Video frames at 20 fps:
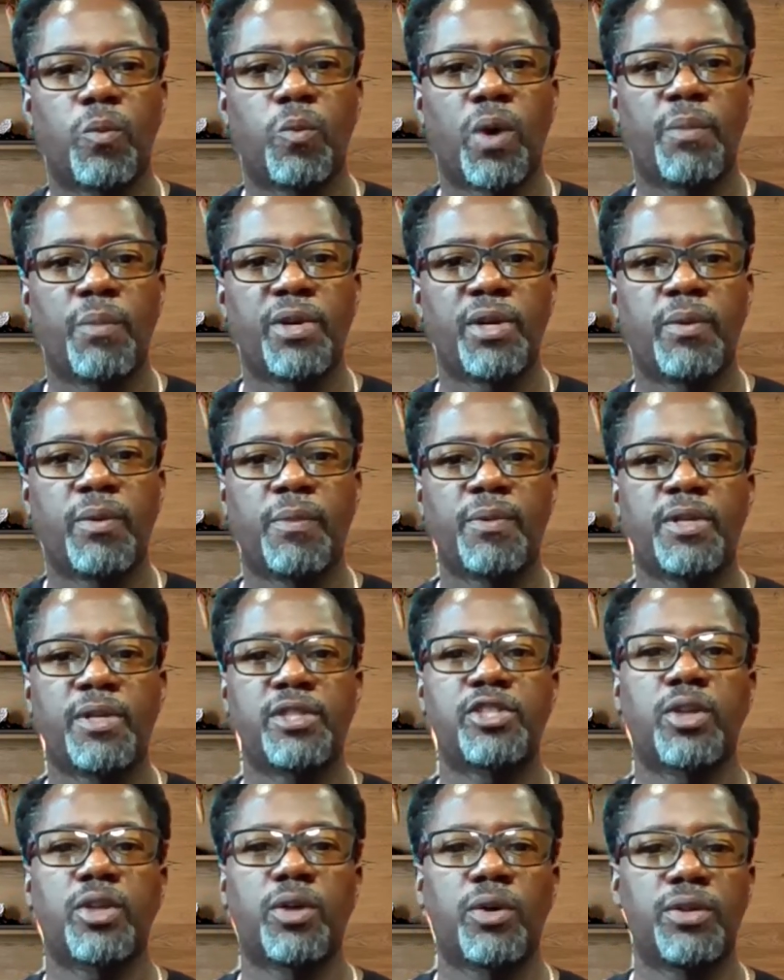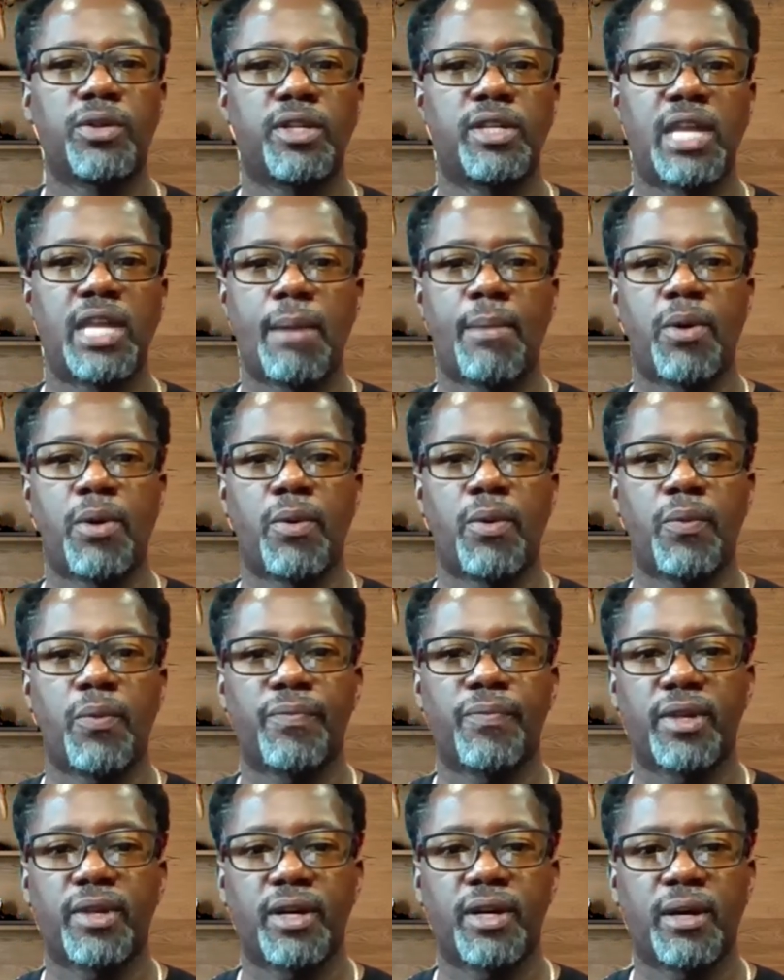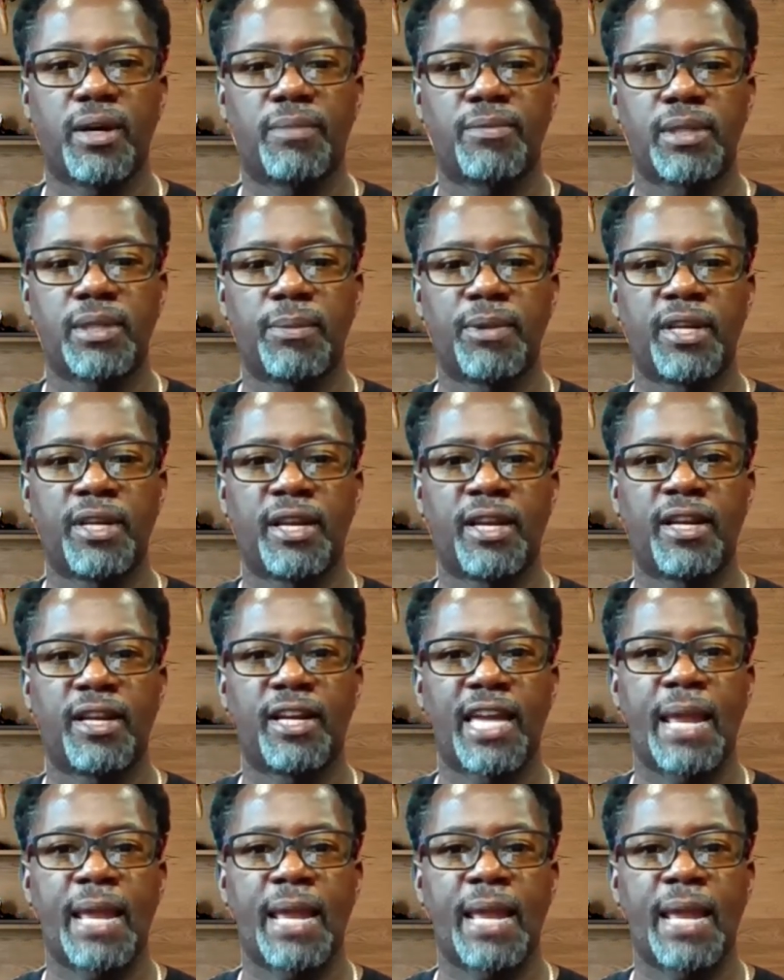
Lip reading: when we show the demo, something that,